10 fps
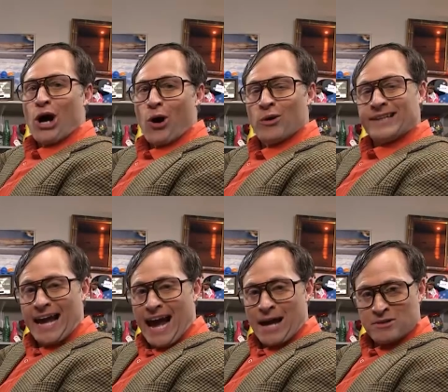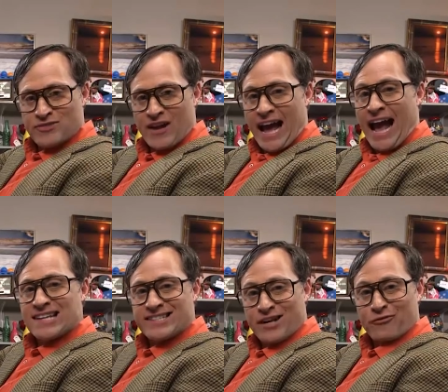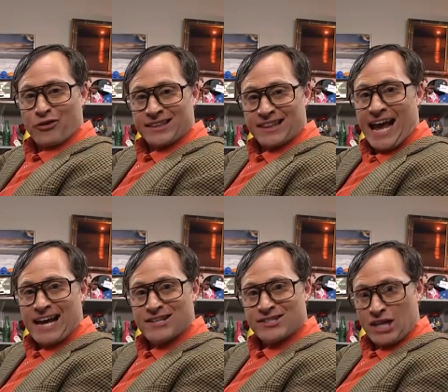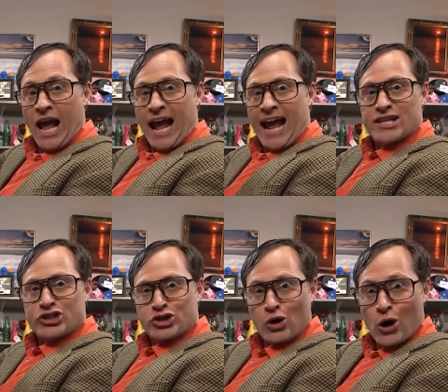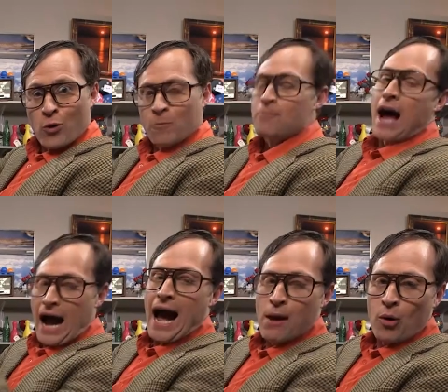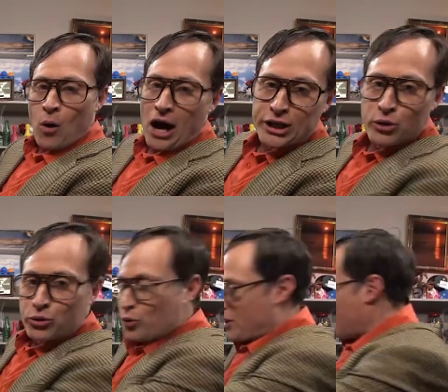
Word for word: know the atmosphere has different layers? It's true. I will walk you through